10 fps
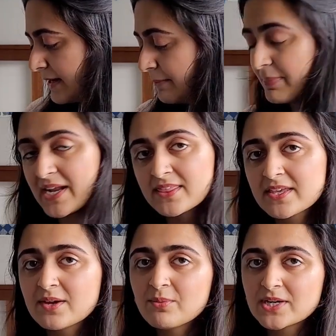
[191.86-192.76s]
But I think
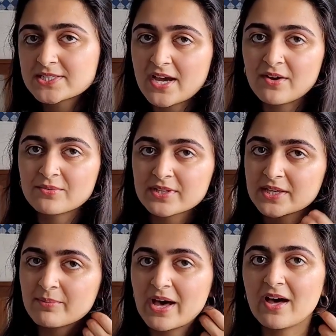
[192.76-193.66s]
it worked out
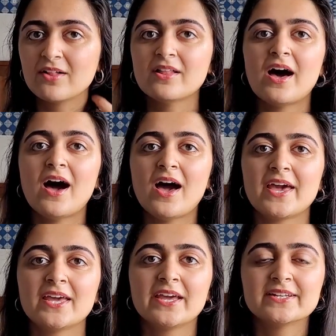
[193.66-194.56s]
really well.
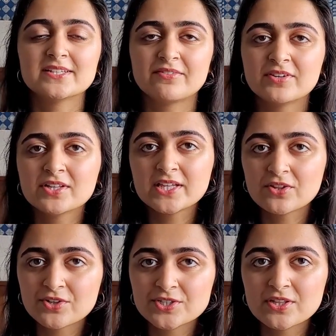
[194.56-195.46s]
I definitely
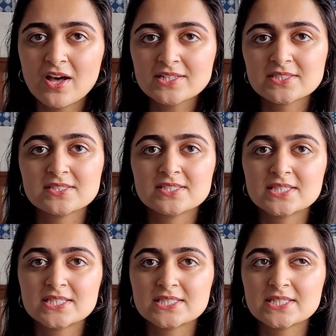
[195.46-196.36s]
learned a lot since
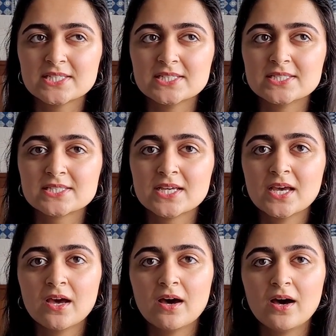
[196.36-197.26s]
this is
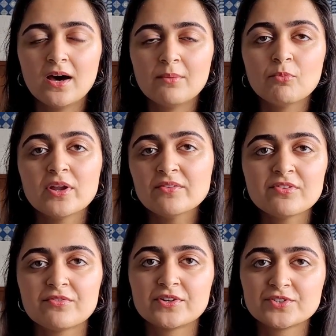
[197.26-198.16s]
one of the
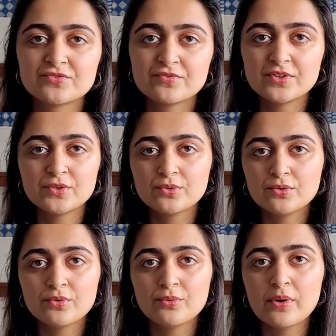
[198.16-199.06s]
first
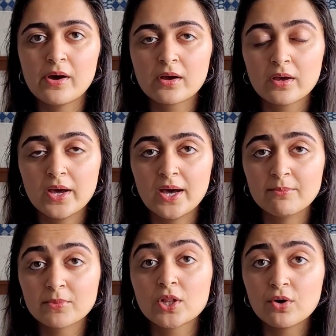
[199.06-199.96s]
few
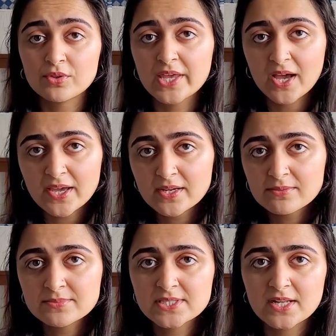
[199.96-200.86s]
clothing
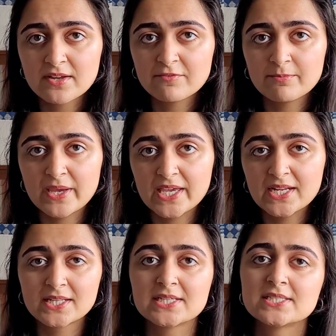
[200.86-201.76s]
items that I've made,
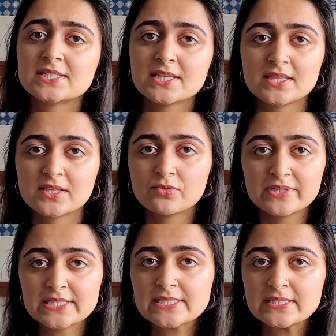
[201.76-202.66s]
at least in the
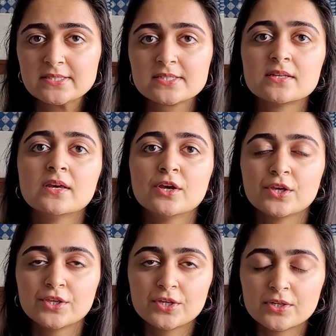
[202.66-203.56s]
recent
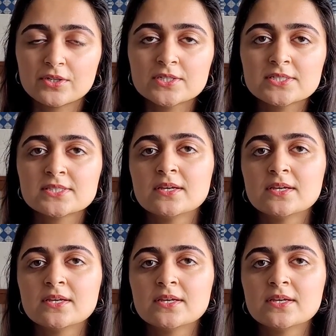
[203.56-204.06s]
years.